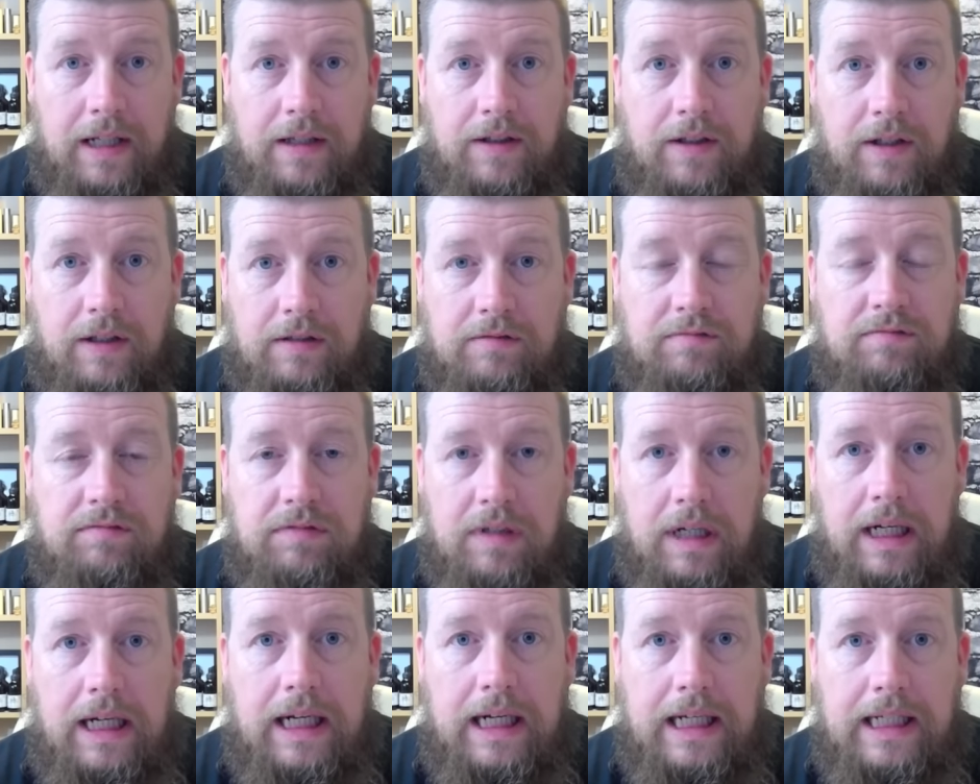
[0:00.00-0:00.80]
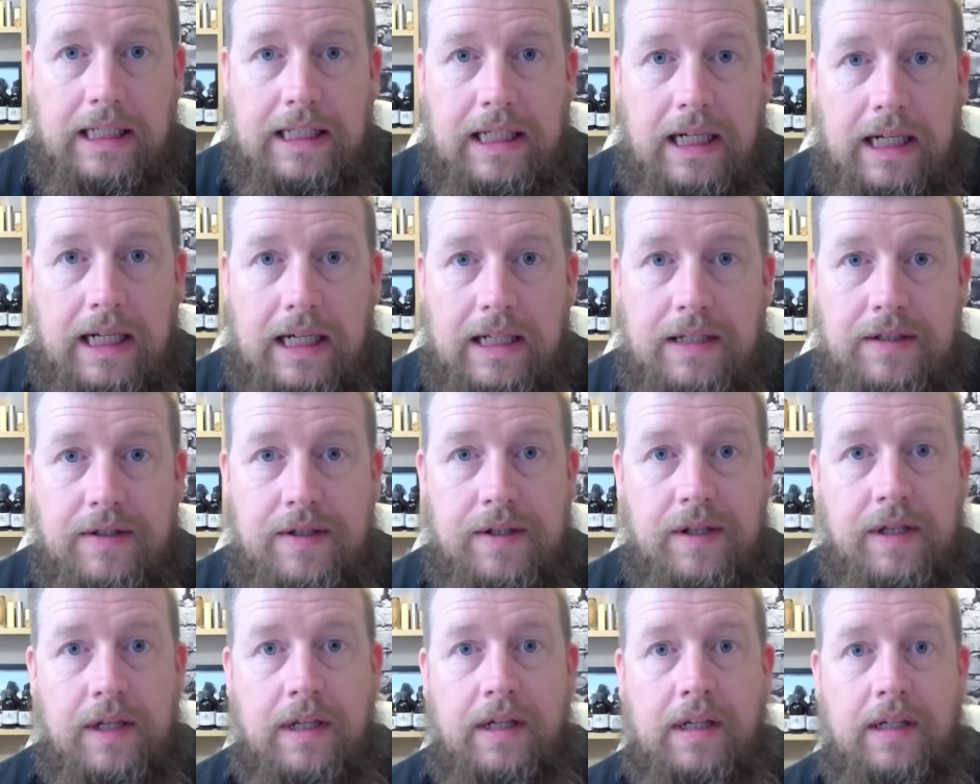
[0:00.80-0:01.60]
that really
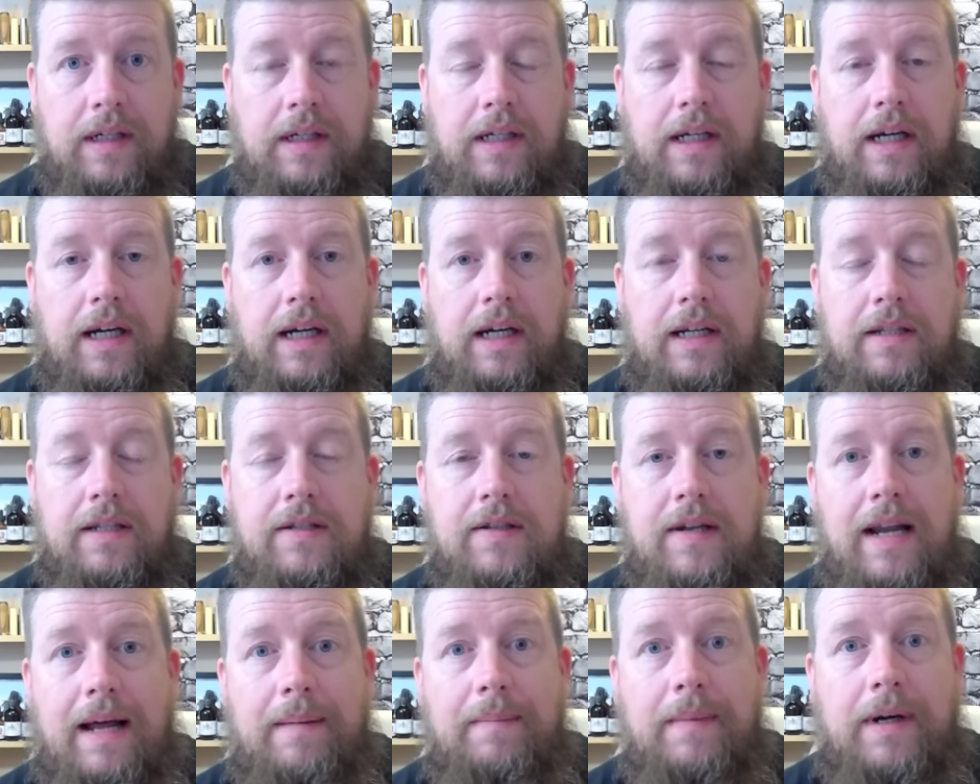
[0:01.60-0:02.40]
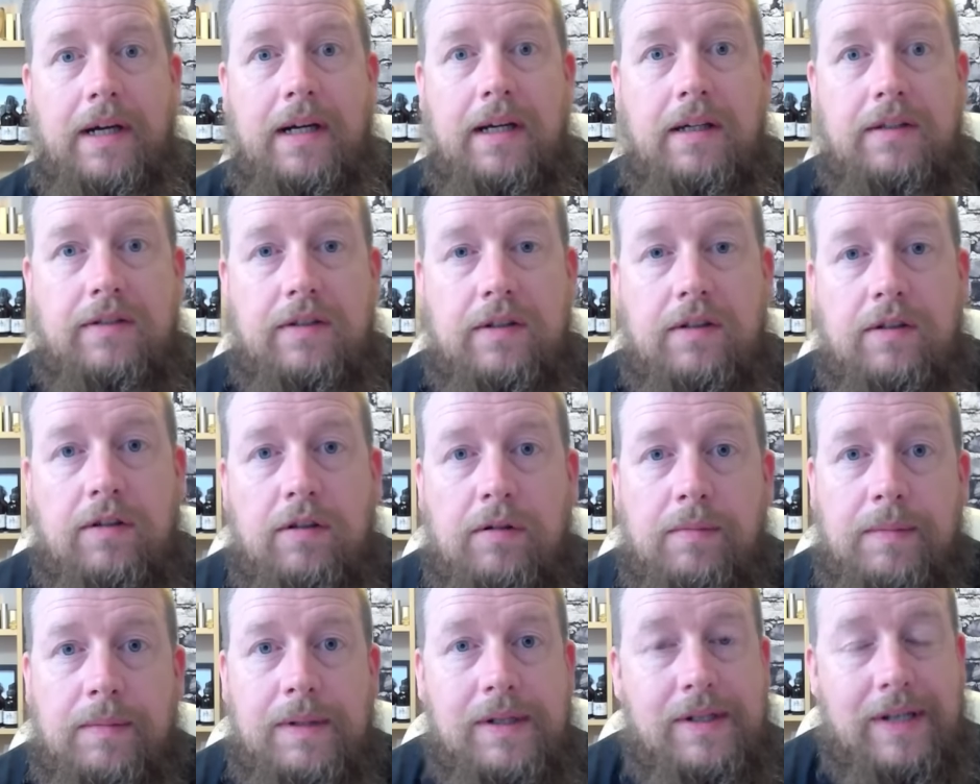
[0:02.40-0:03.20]
does kind of slap my ass and
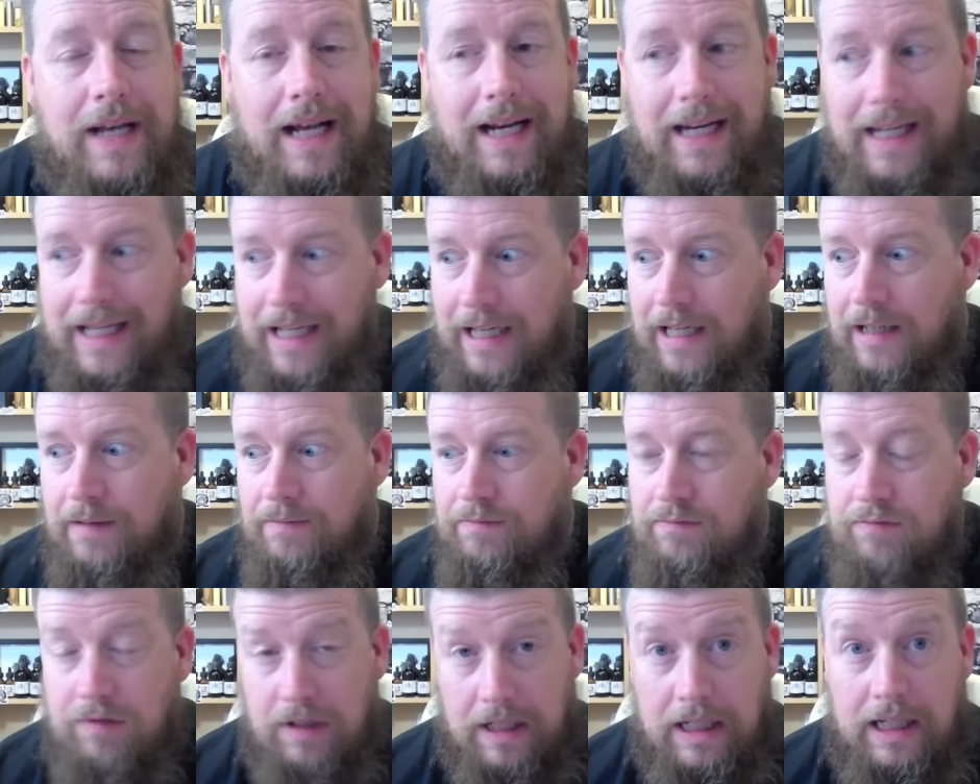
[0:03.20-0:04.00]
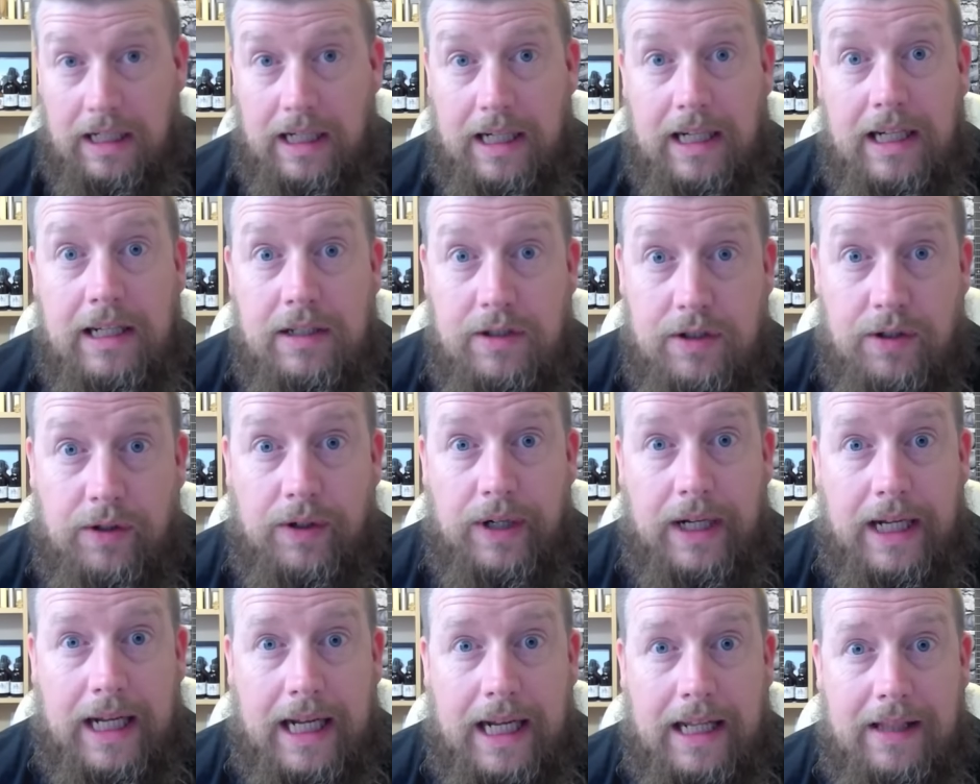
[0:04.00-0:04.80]
call me Sally and I'm really
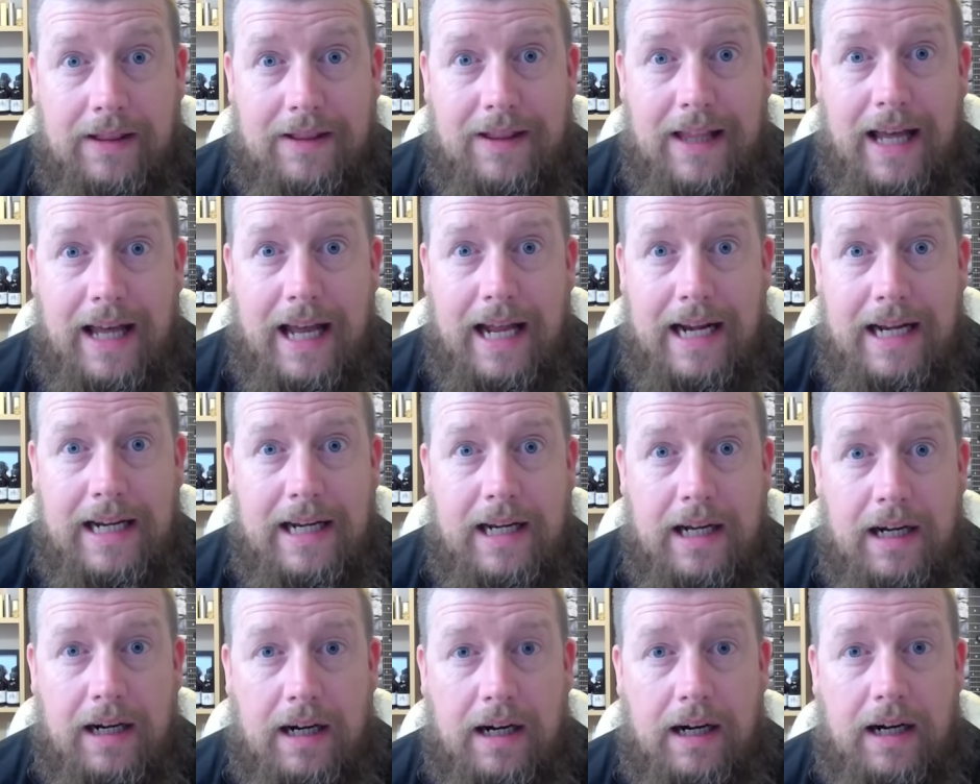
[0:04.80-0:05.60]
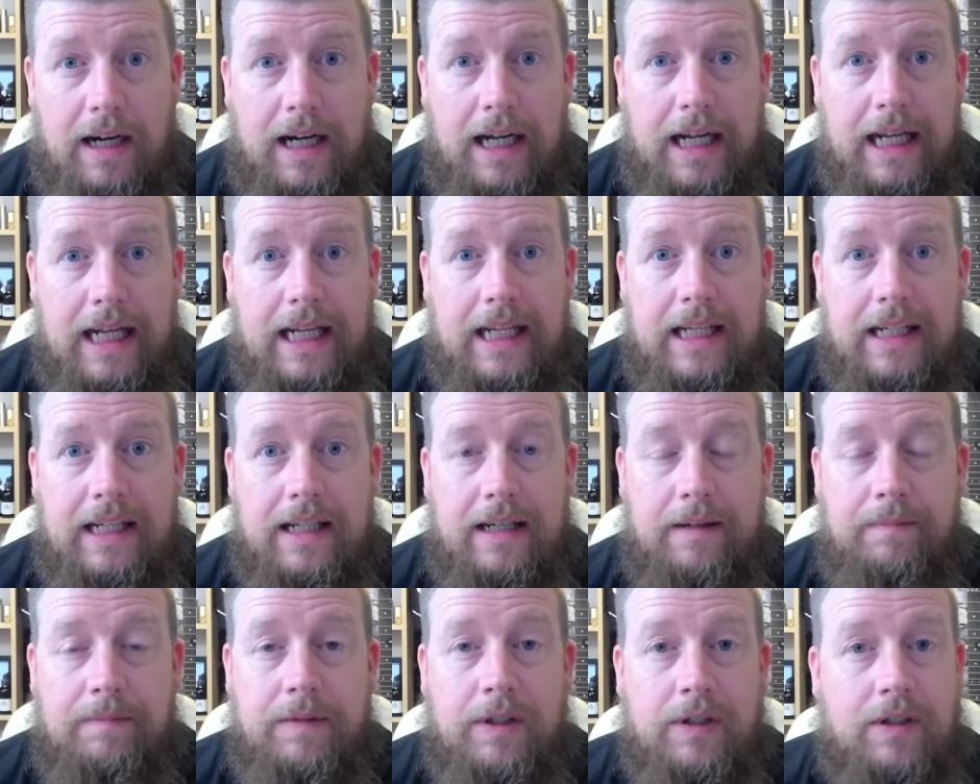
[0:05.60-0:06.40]
enjoying it, then I
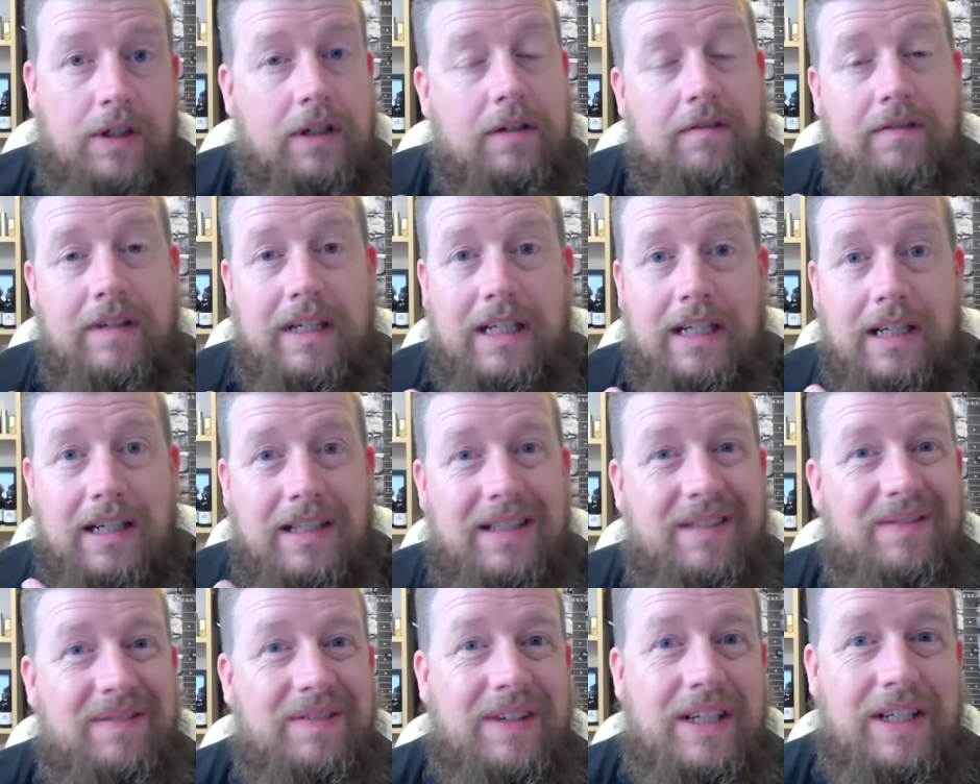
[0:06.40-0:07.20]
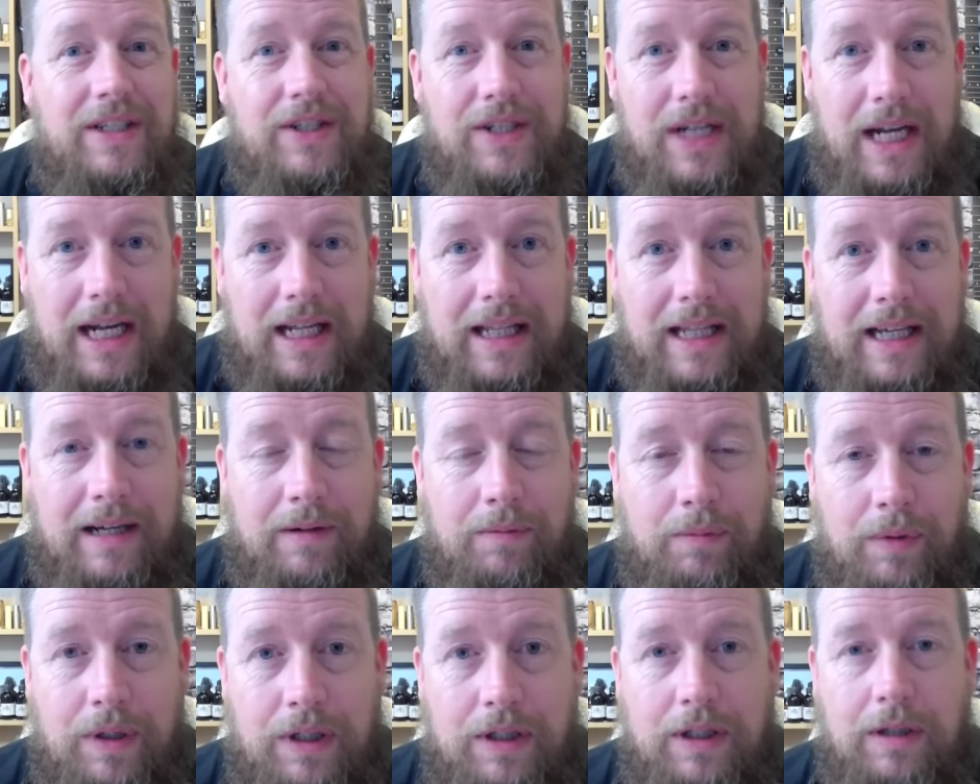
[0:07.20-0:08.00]
don't really share
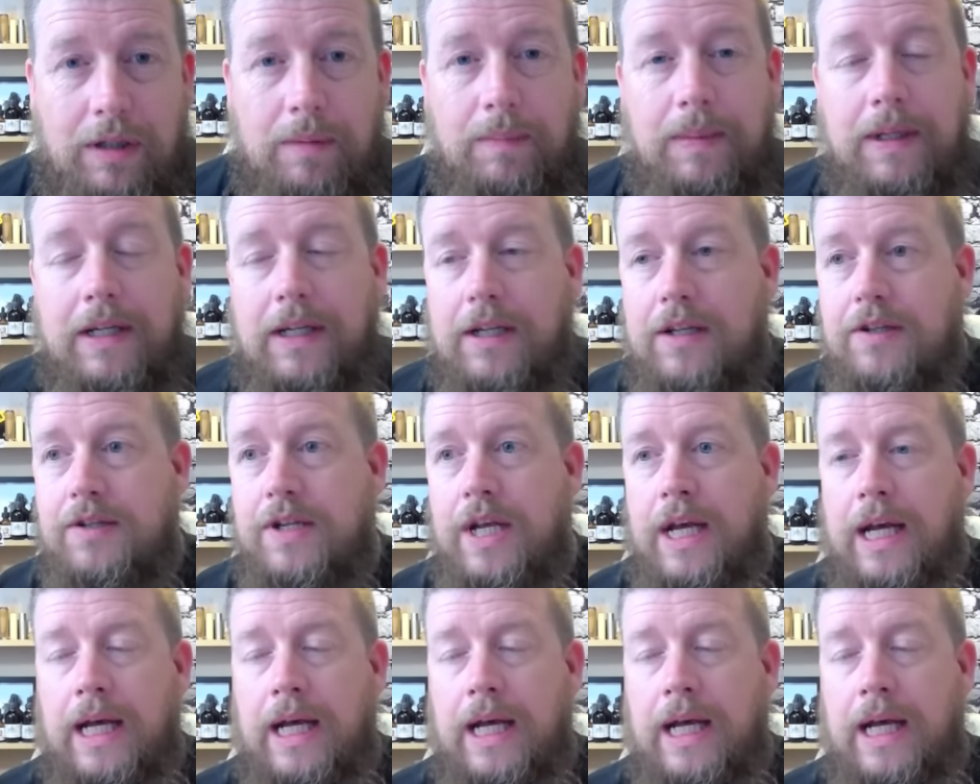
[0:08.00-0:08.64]
that with you, because